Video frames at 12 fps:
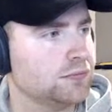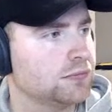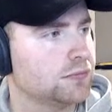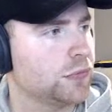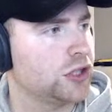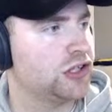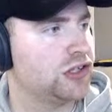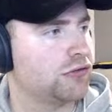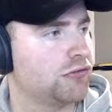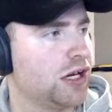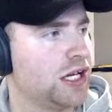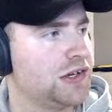Which is a
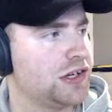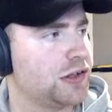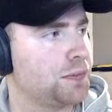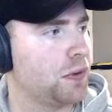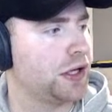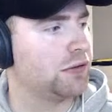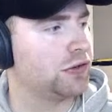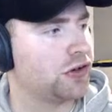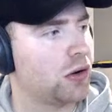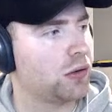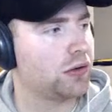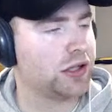really disappointing
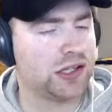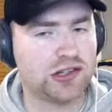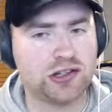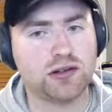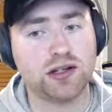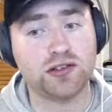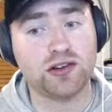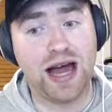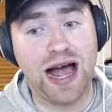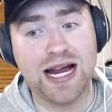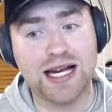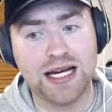result considering he's on
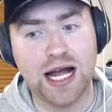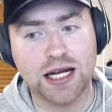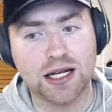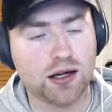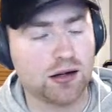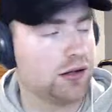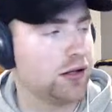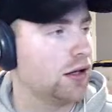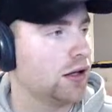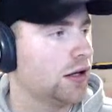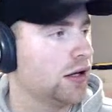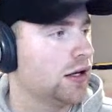88
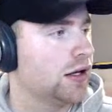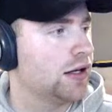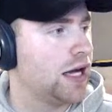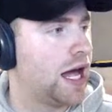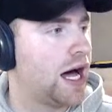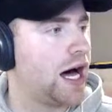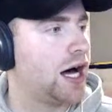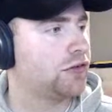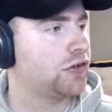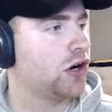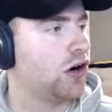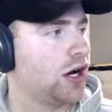at half
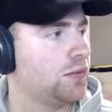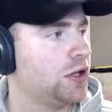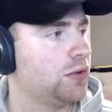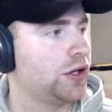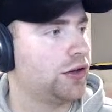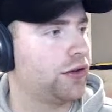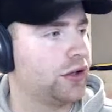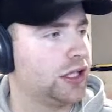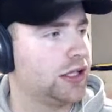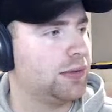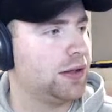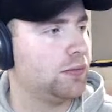time. You would have thought
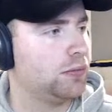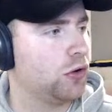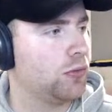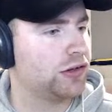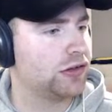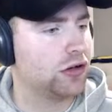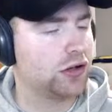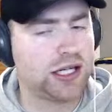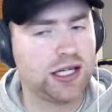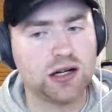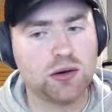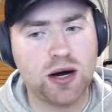you'd be almost
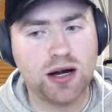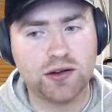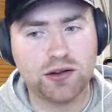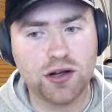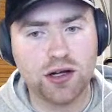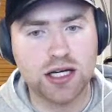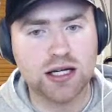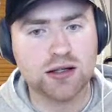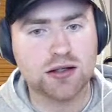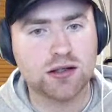locking in a 130.